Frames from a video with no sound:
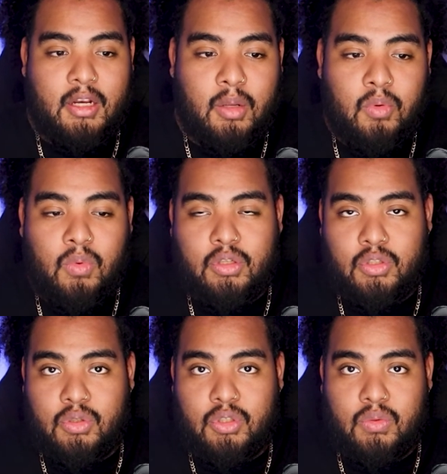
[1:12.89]
Number 1,
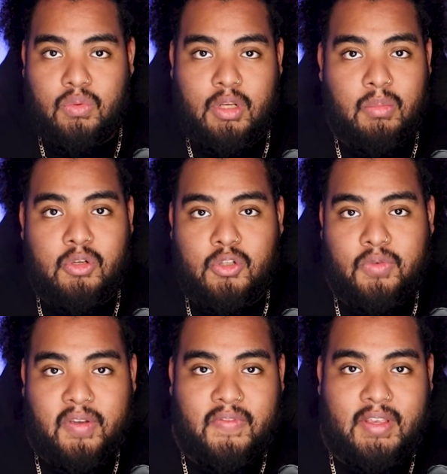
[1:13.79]
Juju. Number
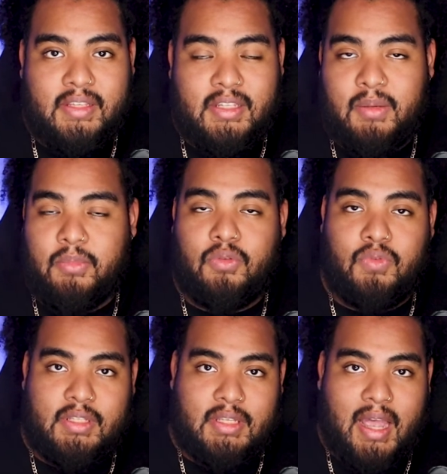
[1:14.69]
2, MVS. And number
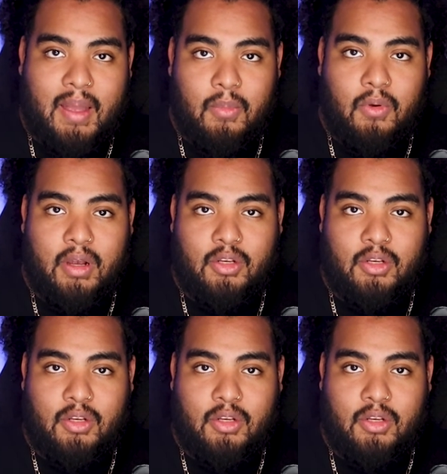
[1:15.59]
3, Sky Moore.